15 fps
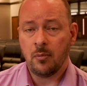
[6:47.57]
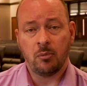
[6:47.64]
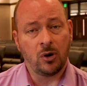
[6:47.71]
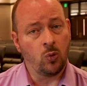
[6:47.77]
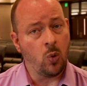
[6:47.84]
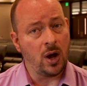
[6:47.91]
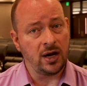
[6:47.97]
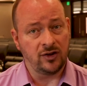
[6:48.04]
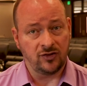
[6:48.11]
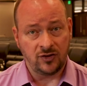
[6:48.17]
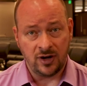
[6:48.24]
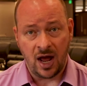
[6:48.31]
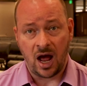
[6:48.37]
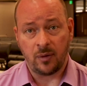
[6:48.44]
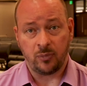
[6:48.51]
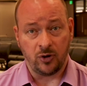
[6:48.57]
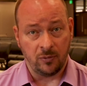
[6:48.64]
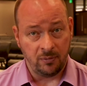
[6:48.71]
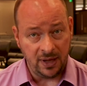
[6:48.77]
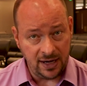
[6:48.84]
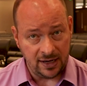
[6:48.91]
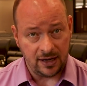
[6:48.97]
But what is not
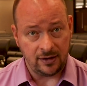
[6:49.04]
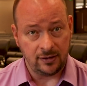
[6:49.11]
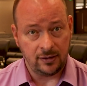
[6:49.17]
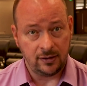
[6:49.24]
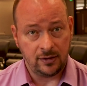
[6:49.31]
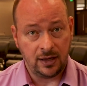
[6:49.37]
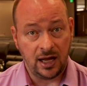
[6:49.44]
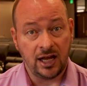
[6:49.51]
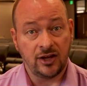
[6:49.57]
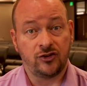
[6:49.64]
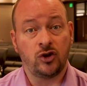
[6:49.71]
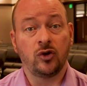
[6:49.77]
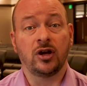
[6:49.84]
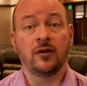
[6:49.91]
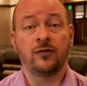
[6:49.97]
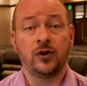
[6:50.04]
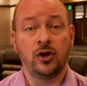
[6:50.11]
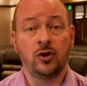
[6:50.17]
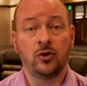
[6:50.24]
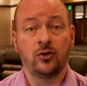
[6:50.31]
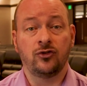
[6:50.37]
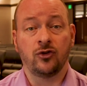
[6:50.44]
permitted is to
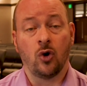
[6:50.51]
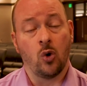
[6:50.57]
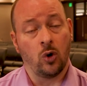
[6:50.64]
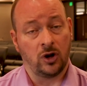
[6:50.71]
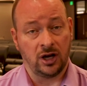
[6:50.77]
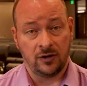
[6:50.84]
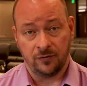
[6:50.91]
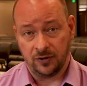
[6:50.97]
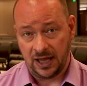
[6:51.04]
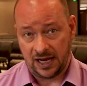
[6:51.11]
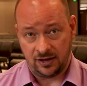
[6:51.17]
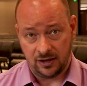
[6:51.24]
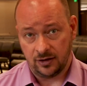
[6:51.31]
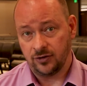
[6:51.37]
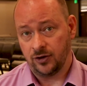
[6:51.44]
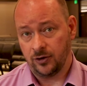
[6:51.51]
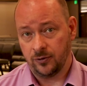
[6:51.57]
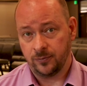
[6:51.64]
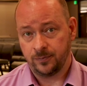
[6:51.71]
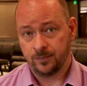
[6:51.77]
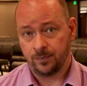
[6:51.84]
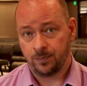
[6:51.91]
confuse or conflate the two.
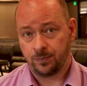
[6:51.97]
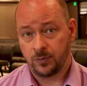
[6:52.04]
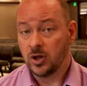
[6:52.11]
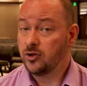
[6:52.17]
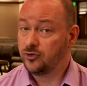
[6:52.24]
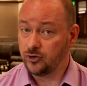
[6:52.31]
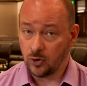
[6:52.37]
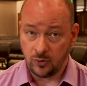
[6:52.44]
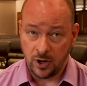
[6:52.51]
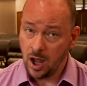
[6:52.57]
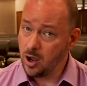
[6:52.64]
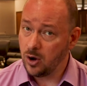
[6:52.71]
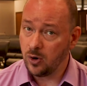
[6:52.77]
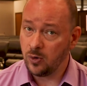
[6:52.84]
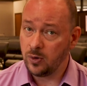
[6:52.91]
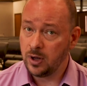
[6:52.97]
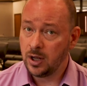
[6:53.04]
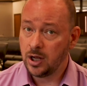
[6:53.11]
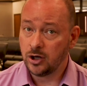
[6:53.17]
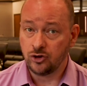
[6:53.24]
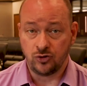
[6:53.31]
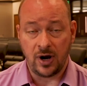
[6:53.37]
So no,
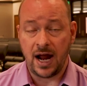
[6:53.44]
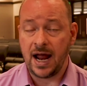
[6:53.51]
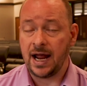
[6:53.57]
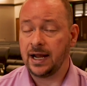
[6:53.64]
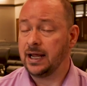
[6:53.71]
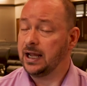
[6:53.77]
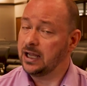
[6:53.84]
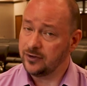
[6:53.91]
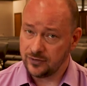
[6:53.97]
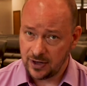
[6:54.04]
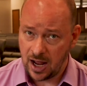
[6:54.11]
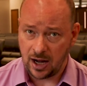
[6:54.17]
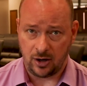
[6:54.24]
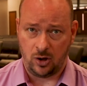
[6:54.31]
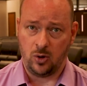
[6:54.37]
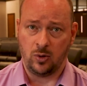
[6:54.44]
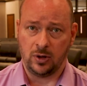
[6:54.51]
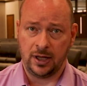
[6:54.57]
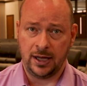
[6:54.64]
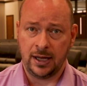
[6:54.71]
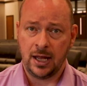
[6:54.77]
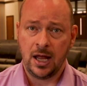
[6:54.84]
drag is not
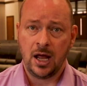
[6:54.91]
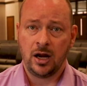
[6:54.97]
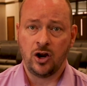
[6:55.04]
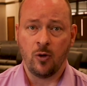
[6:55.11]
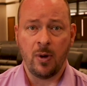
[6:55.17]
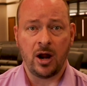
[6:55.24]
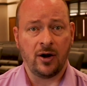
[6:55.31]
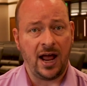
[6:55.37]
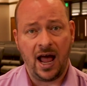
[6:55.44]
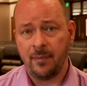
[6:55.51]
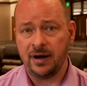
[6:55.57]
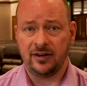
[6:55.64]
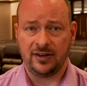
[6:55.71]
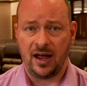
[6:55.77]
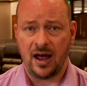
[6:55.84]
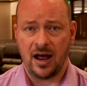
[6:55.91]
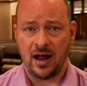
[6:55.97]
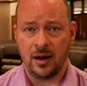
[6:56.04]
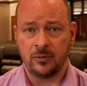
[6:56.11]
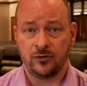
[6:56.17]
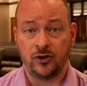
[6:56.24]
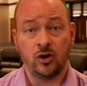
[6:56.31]
holy, no matter how many
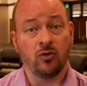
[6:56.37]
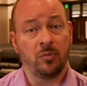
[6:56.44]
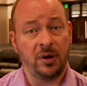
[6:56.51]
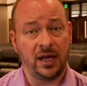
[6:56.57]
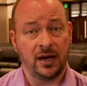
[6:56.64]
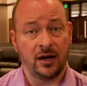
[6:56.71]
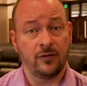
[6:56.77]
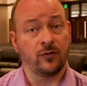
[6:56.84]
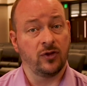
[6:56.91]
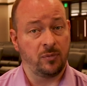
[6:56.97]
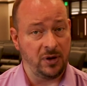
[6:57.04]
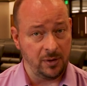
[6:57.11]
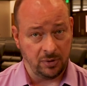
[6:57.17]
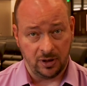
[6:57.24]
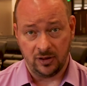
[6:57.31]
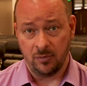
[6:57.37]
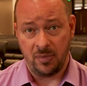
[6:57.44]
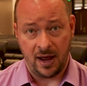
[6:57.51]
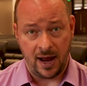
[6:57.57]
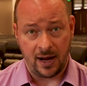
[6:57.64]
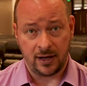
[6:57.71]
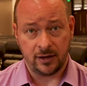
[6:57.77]
times you repeat it for the people in the
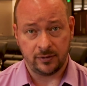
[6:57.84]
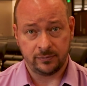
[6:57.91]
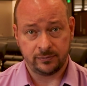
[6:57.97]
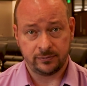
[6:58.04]
back.